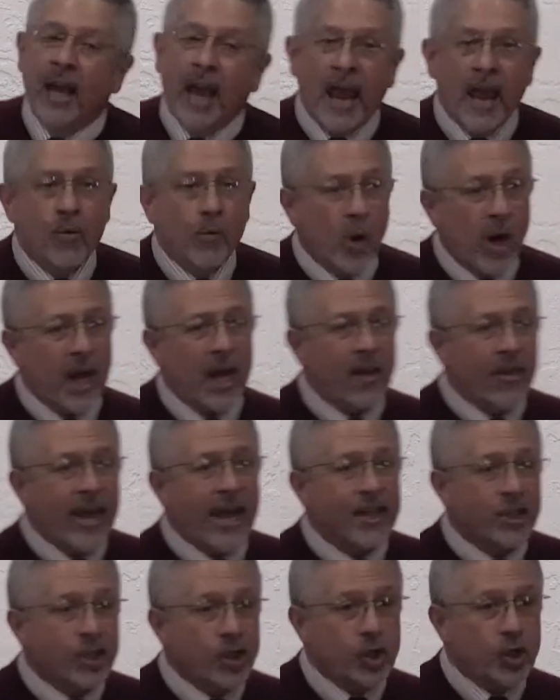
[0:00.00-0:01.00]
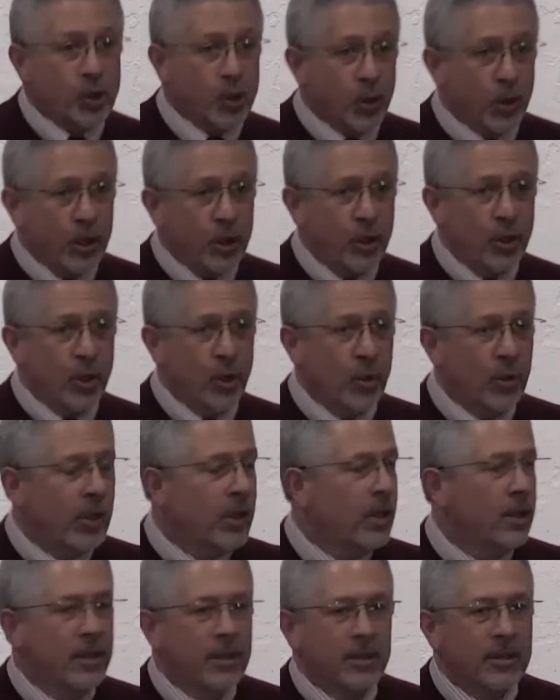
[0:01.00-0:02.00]
And while that's true,
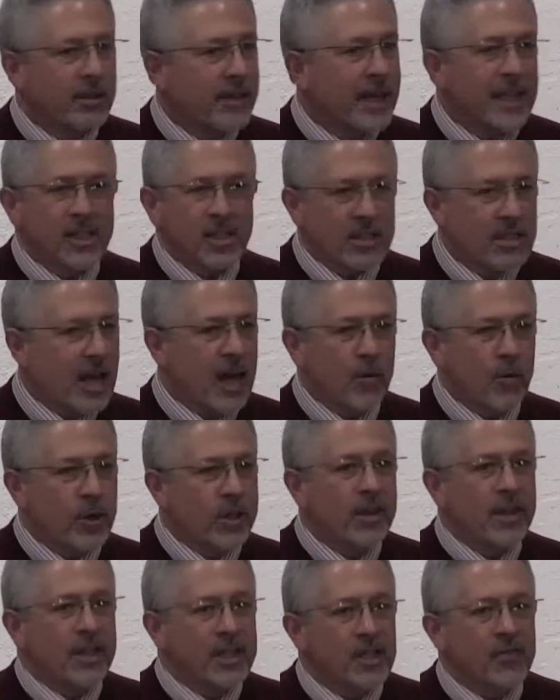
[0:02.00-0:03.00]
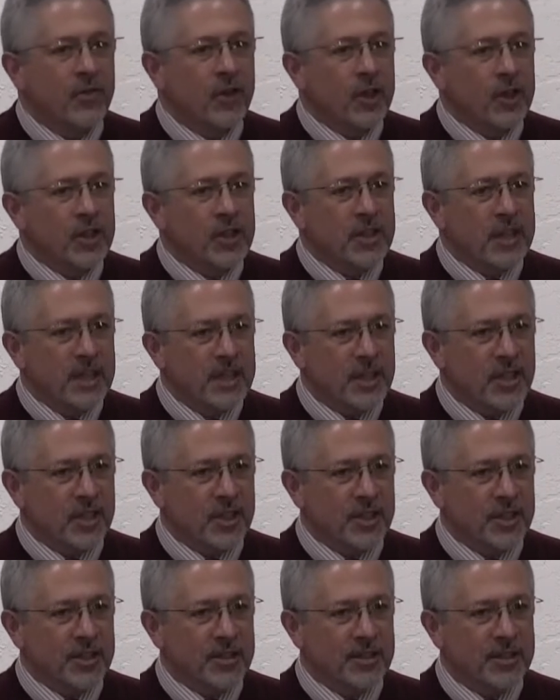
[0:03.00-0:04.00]
that's not what this verse
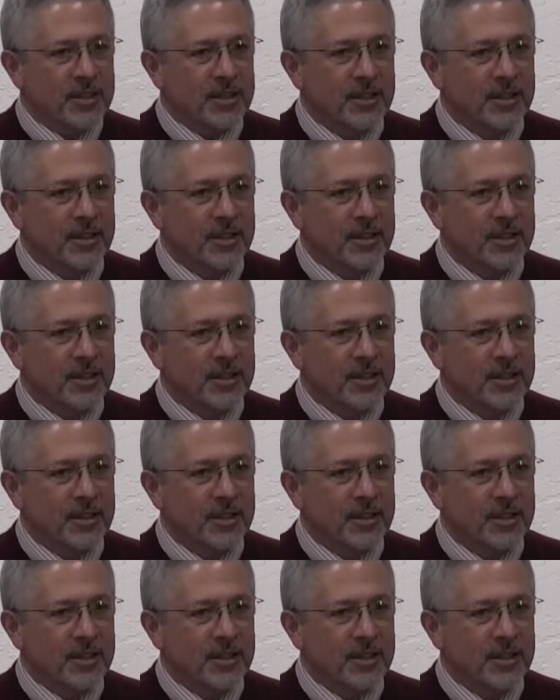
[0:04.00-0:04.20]
teaches.